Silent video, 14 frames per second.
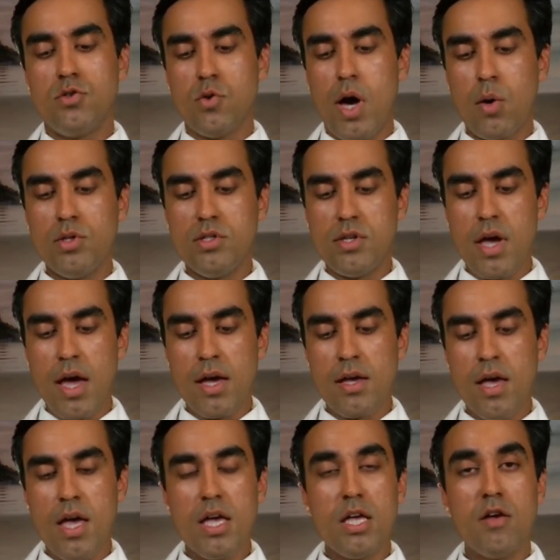So I would
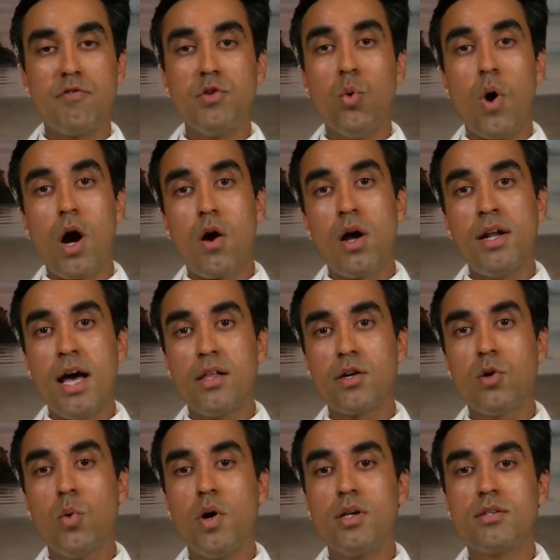say if you are on
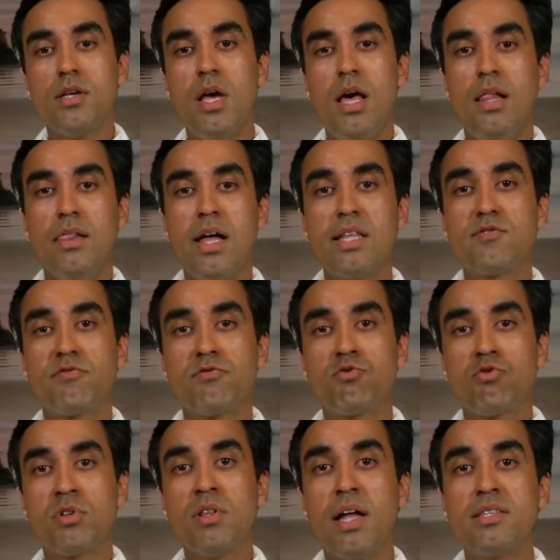Eliquis, let's
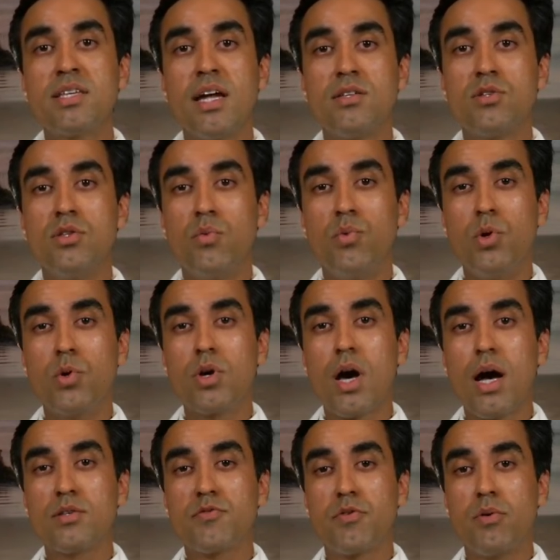let's get to the root
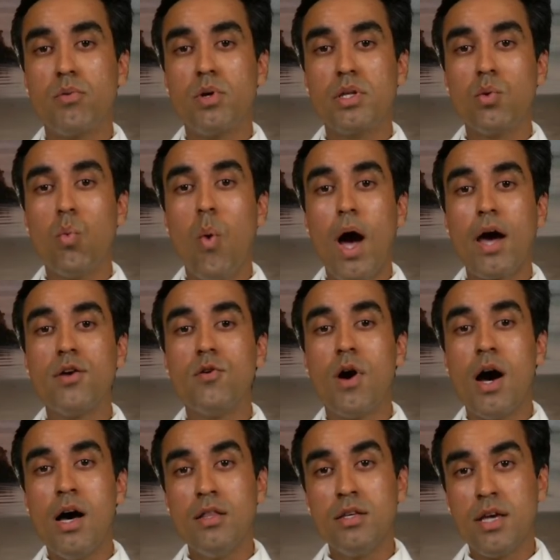cause for really why
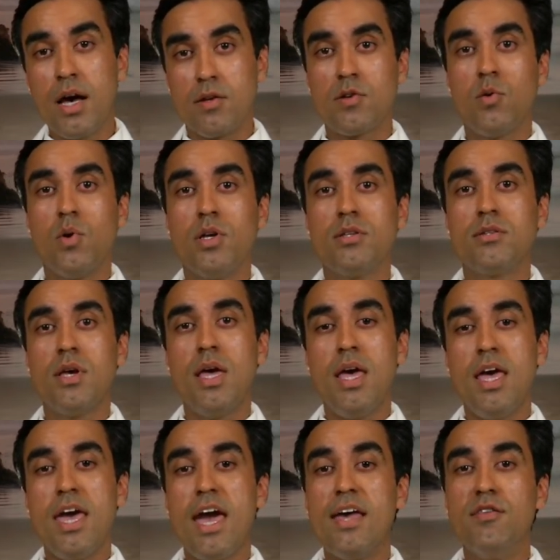you're on the Eliquis
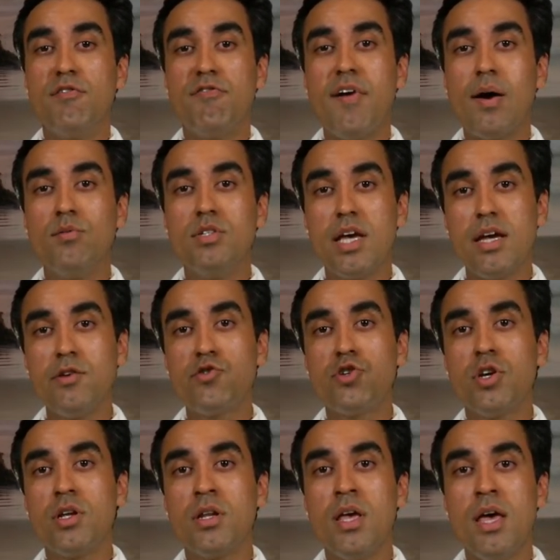and the
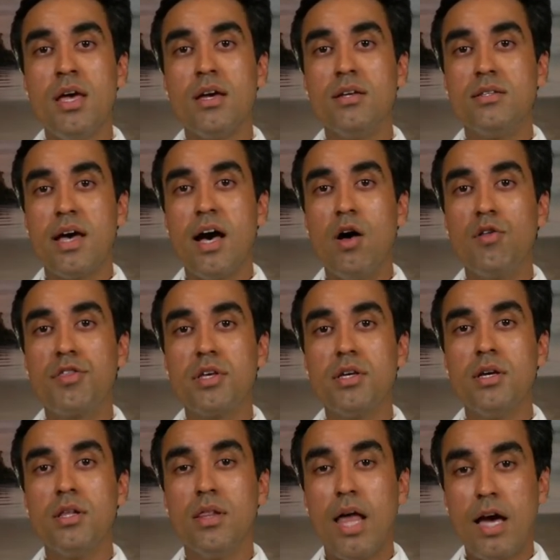foundation is a
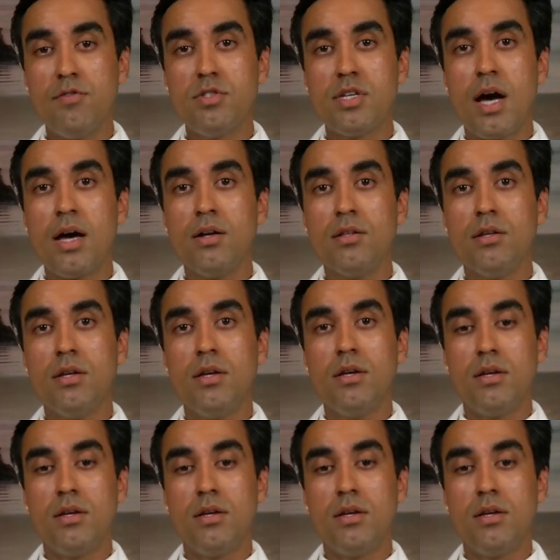healthy lifestyle.